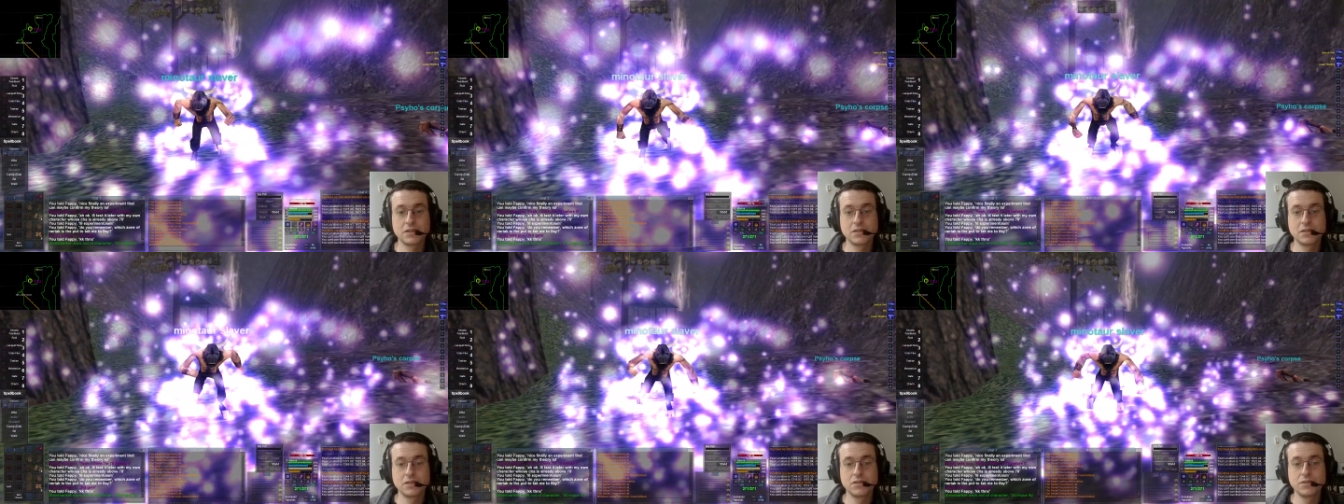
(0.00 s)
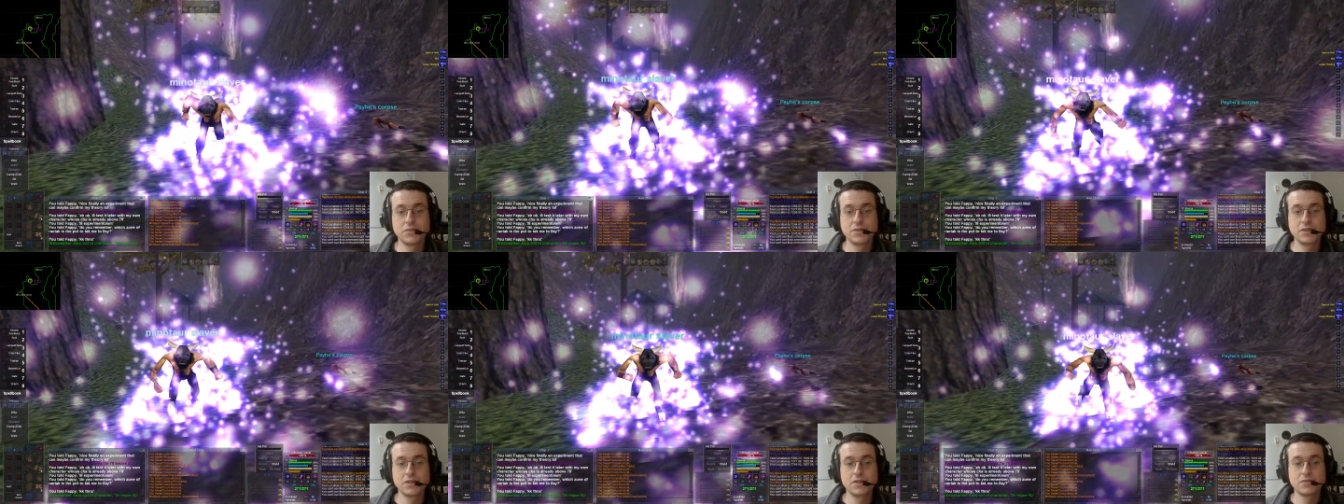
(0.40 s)
Oh, and
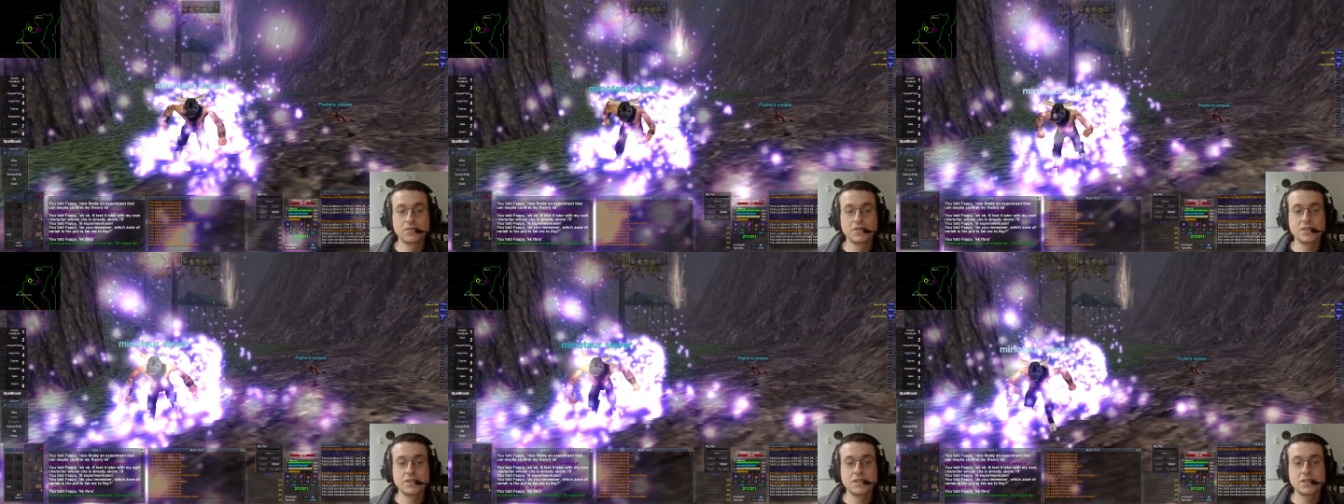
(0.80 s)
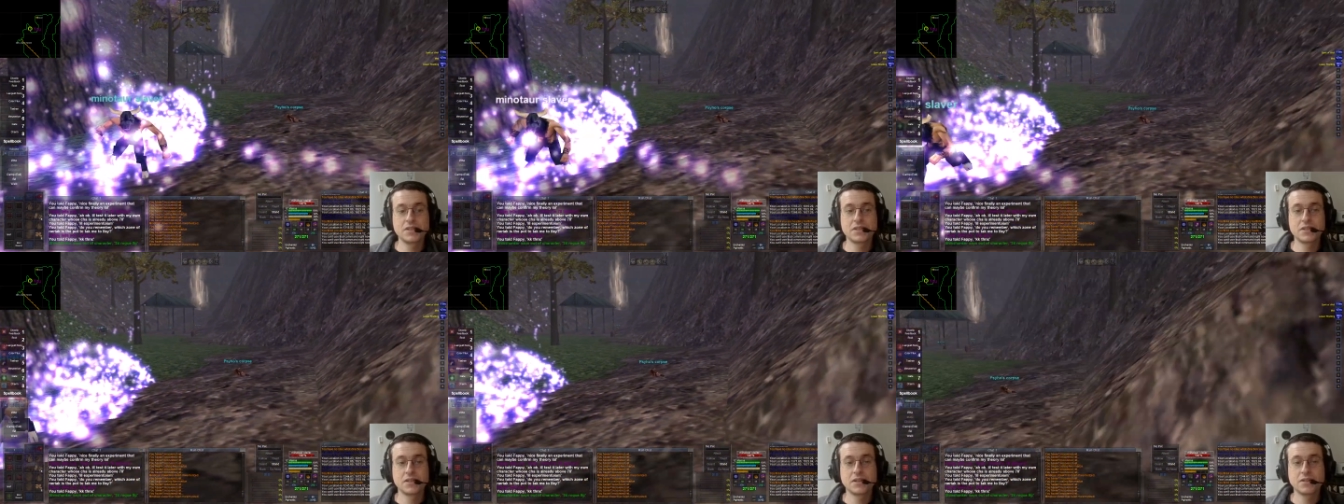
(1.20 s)
we got a
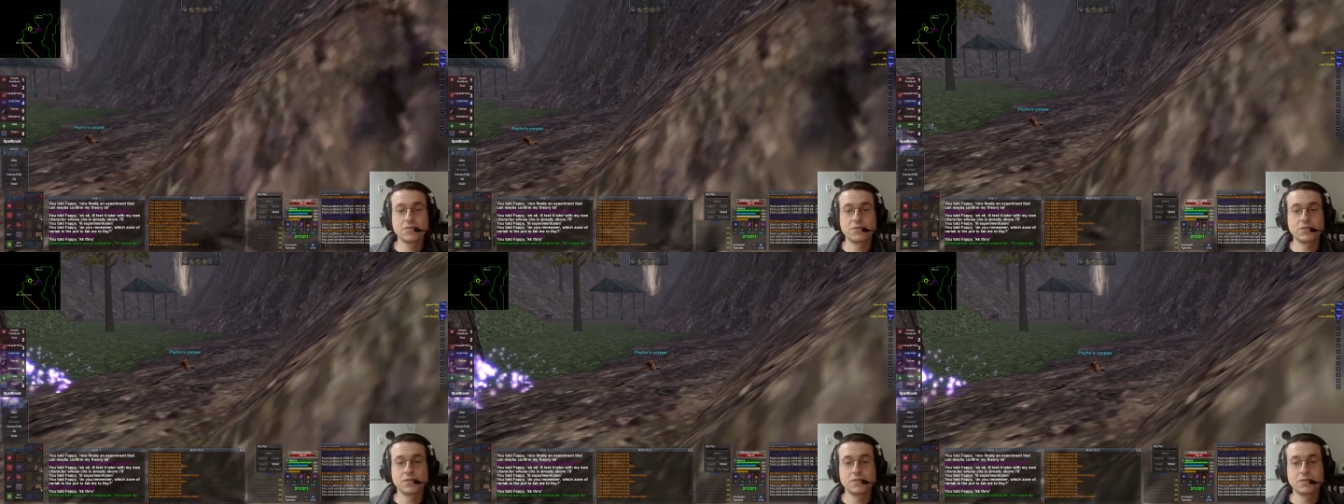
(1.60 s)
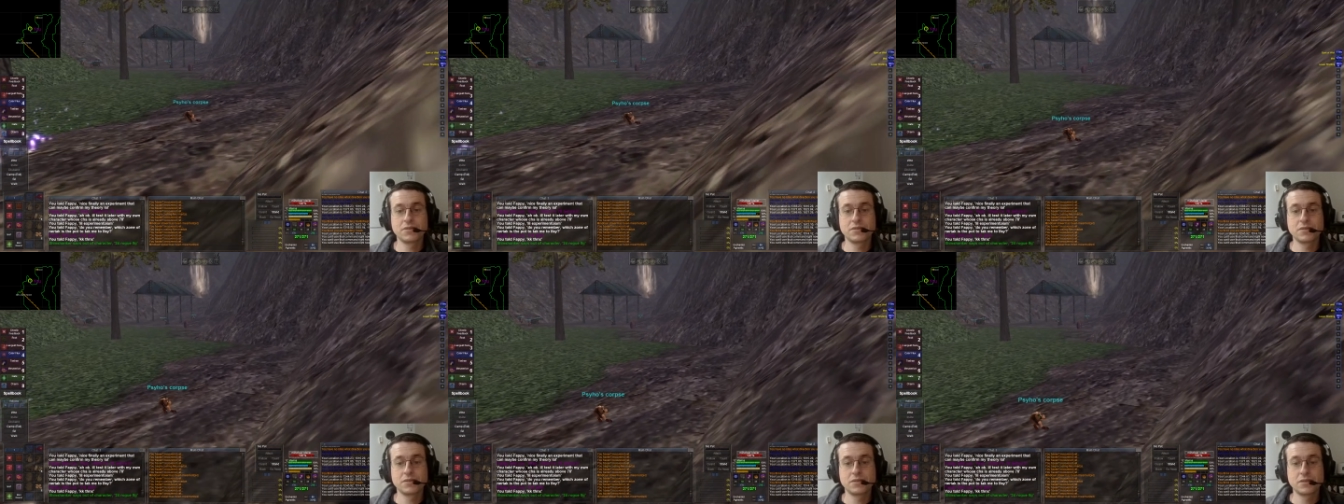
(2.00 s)
resist on that one.
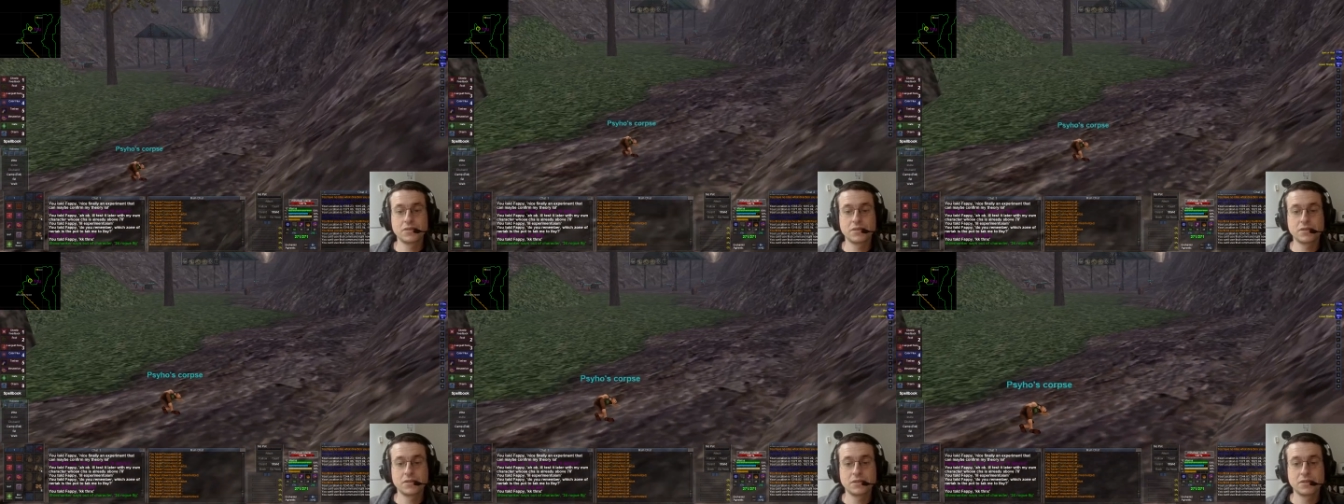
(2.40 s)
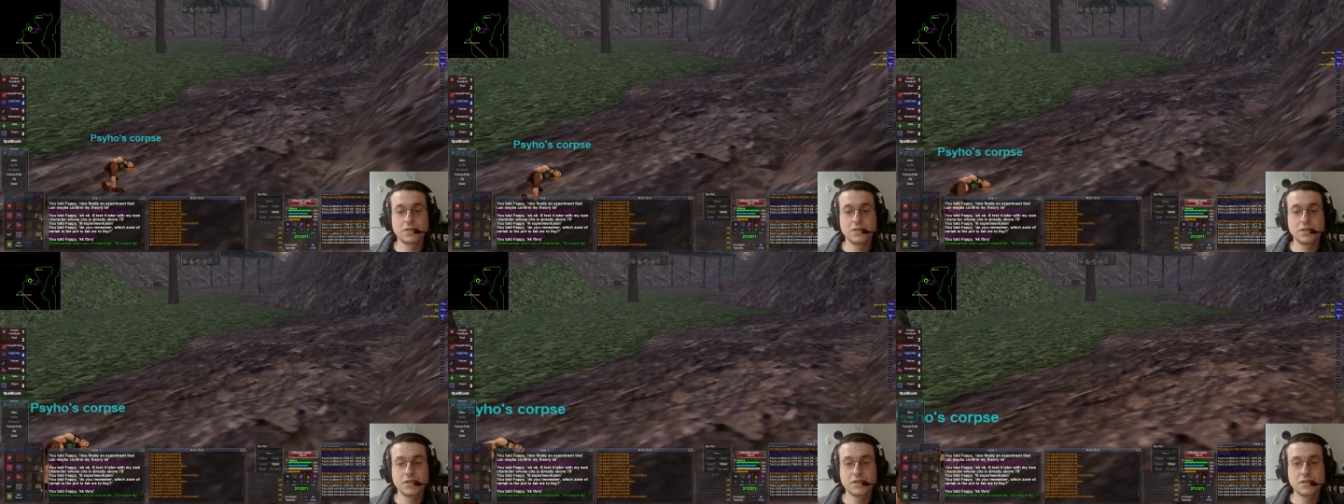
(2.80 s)

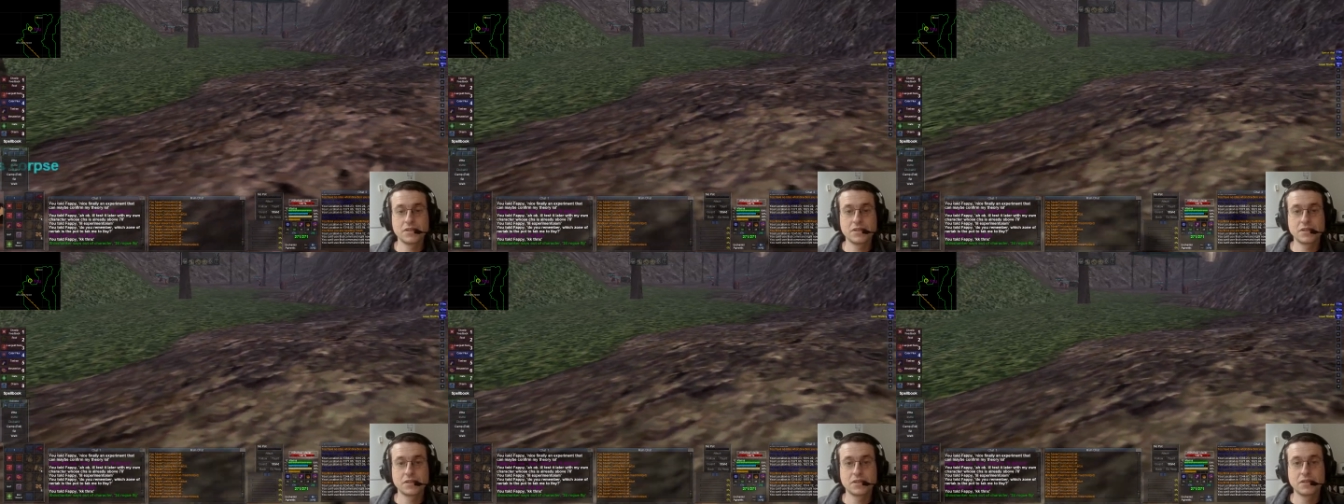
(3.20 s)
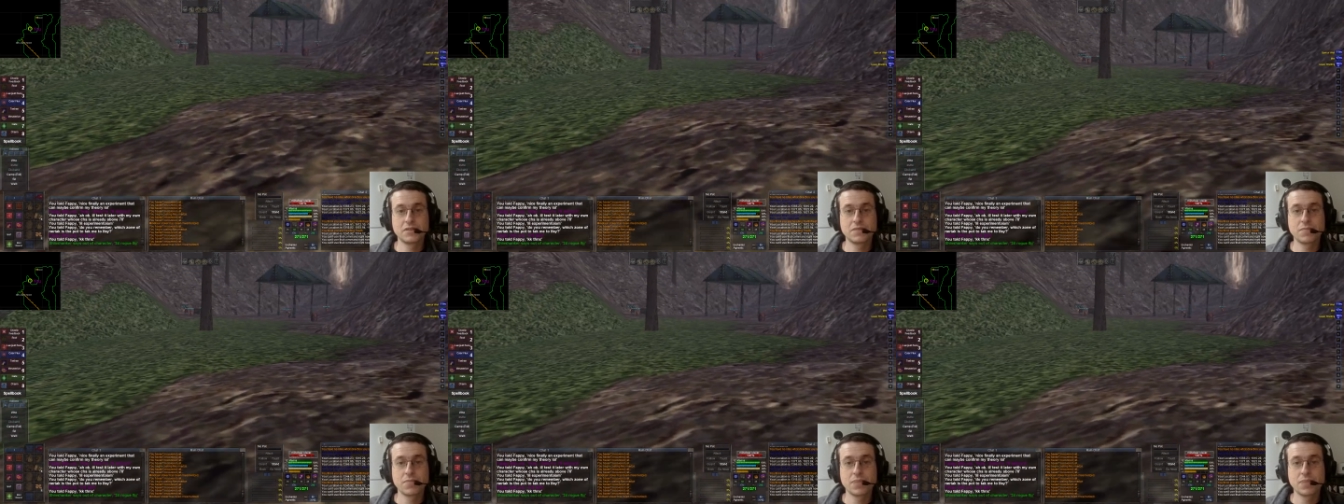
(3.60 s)
That's not good.